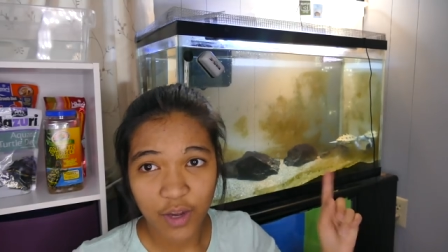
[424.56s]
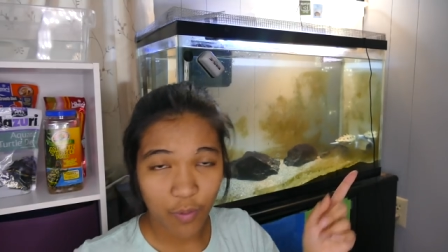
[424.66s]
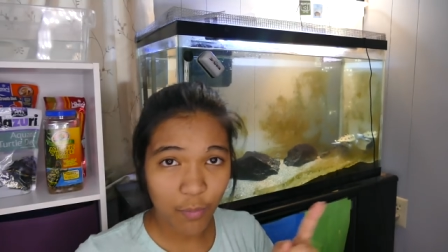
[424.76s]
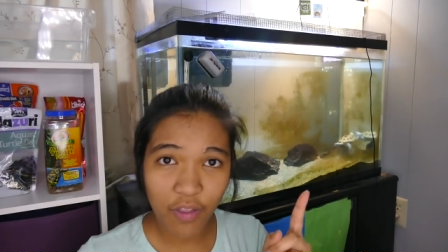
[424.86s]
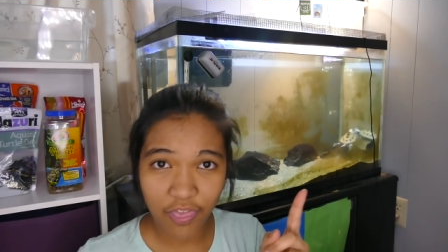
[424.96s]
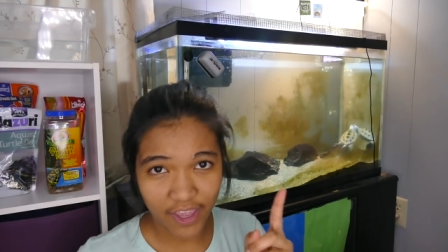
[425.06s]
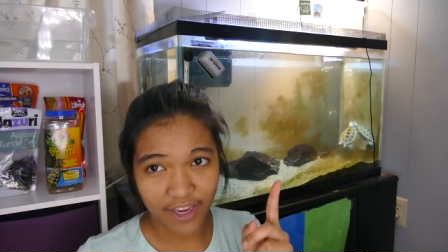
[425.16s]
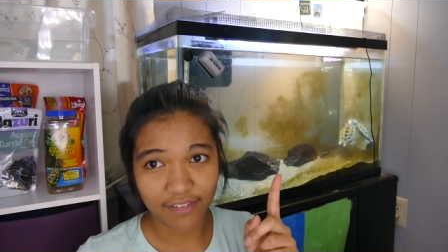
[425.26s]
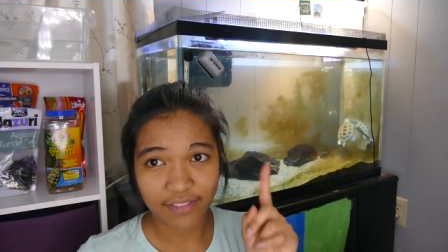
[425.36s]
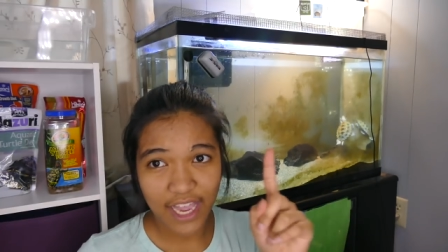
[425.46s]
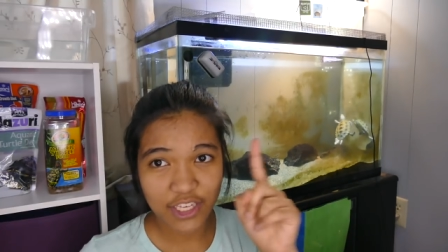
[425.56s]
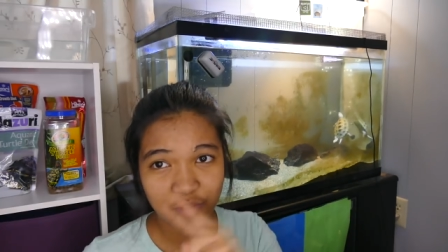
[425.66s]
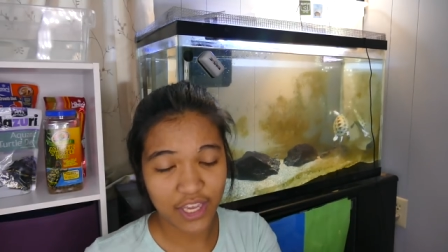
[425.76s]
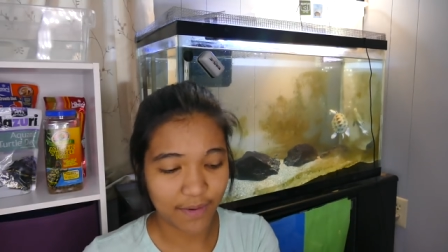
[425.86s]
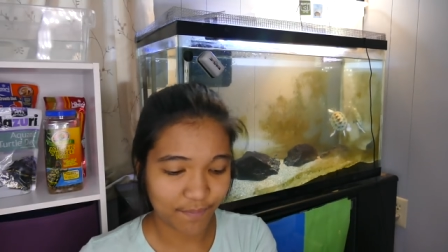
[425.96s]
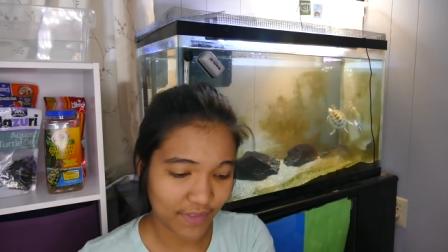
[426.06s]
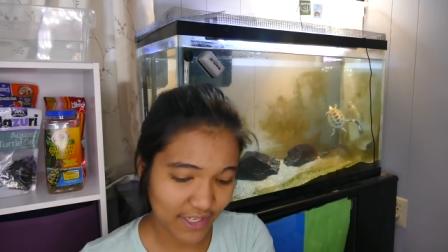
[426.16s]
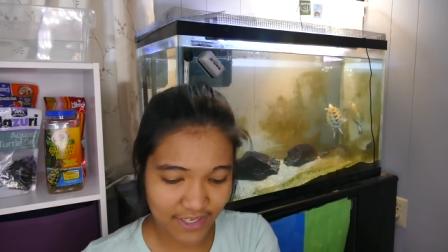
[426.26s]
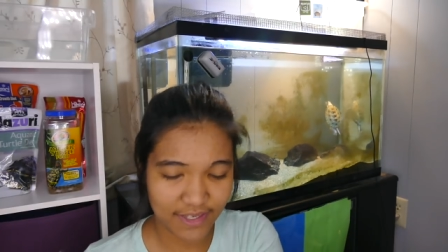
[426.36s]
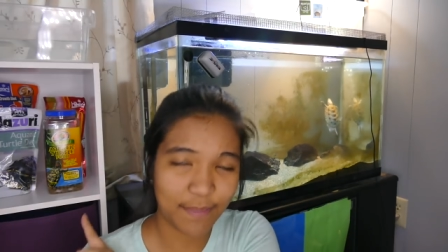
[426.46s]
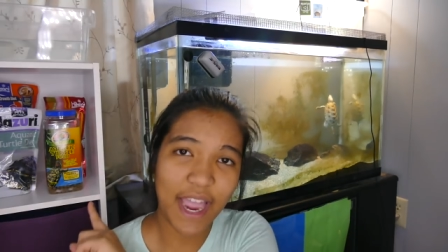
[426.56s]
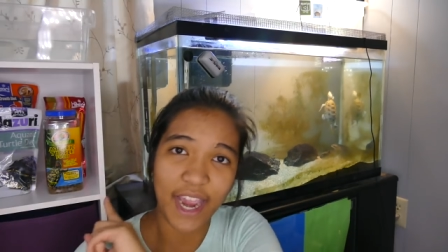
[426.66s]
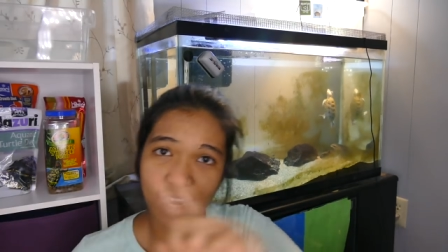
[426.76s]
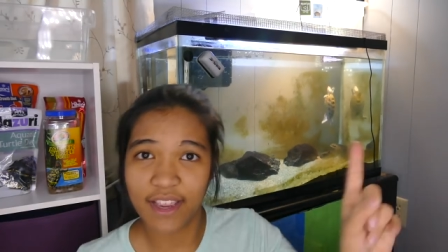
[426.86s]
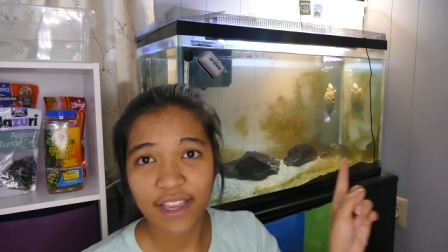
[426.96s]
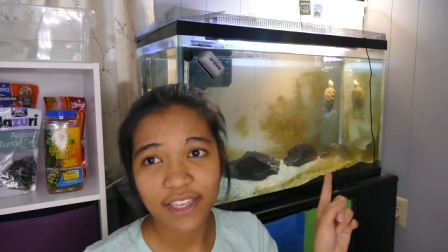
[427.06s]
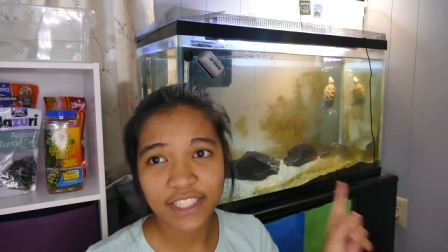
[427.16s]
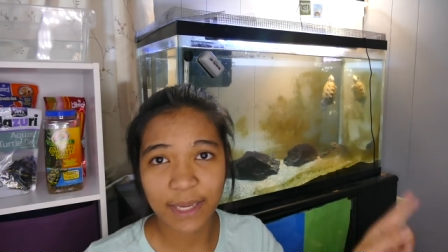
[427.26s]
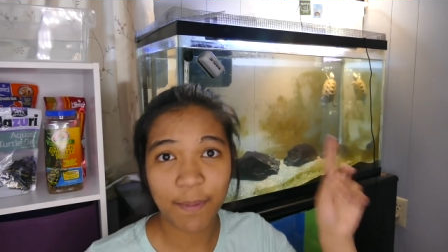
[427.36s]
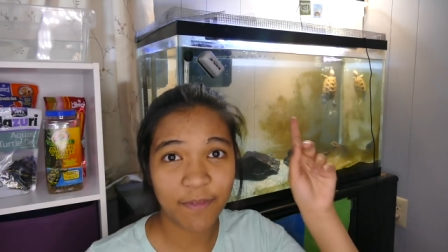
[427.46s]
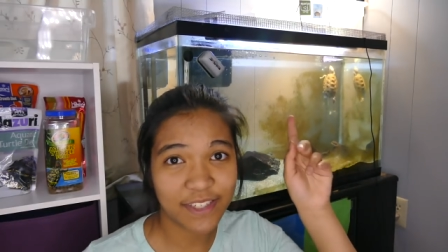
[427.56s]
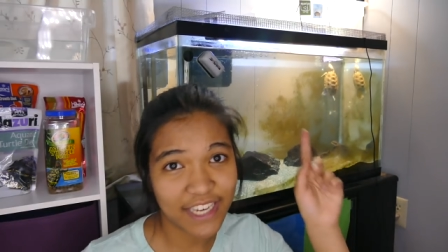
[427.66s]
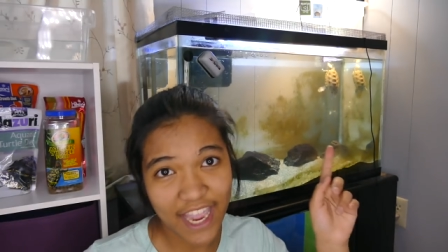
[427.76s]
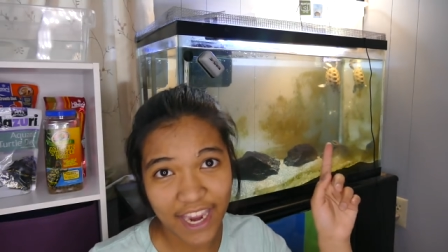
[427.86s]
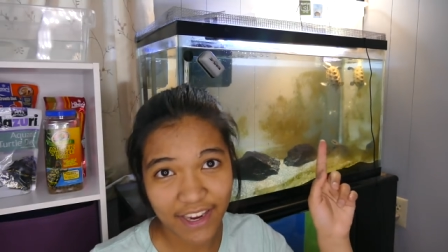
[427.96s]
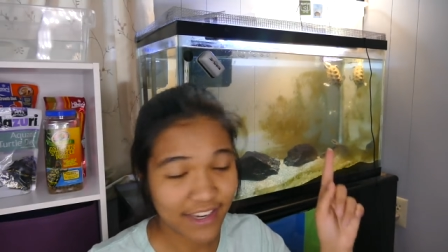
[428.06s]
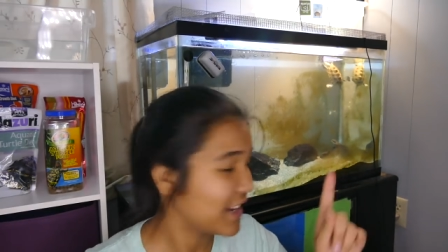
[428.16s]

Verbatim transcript: one more thing, last thing. This is my tip of the day.